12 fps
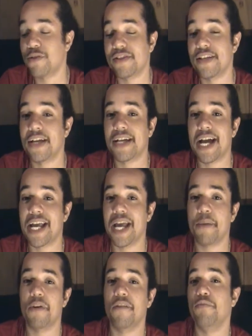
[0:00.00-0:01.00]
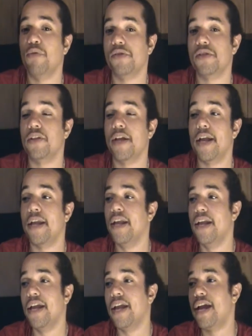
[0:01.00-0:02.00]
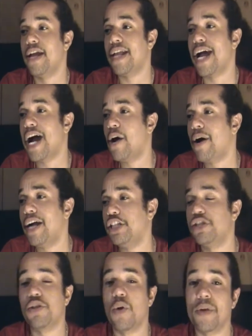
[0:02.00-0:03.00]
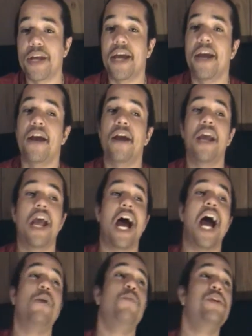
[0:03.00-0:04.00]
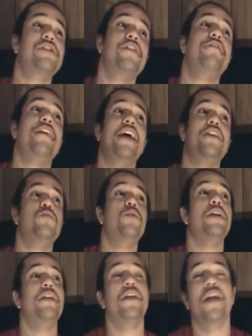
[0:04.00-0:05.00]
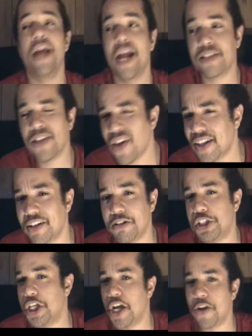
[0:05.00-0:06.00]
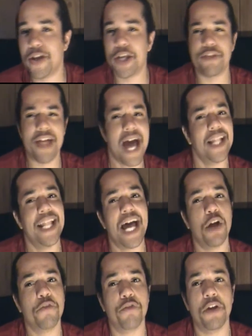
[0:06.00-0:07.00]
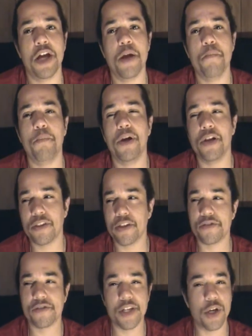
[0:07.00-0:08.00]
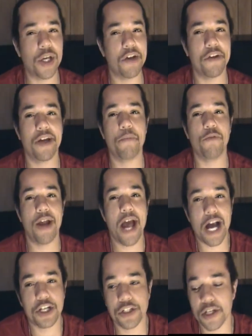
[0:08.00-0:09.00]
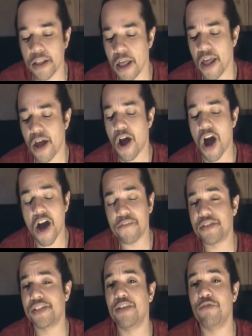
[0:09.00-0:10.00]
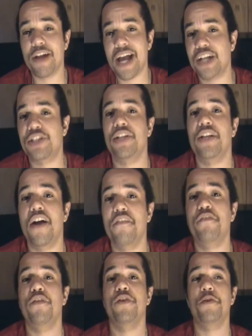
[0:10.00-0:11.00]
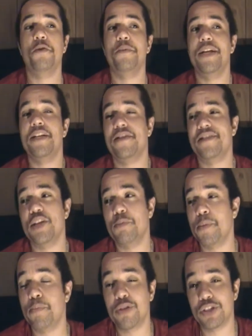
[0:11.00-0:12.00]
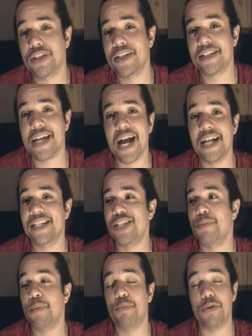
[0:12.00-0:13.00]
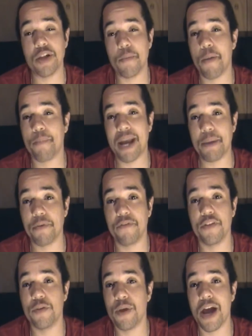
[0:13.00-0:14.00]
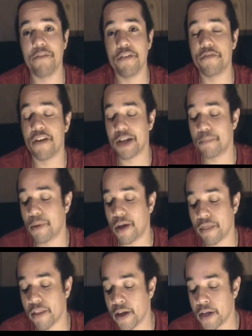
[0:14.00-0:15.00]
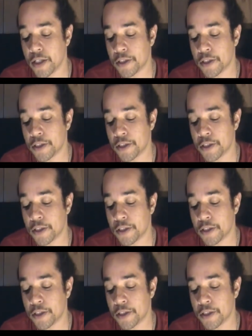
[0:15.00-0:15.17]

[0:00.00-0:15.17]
sick I am of Brodus Clay and how I just don't care. I wish the fans wouldn't. It's not like they're cheering that loud for him, but they're still giving him reaction. Obviously, reaction enough for WWE to still be pushing this guy, to still be putting him on pay-per-view every fucking month.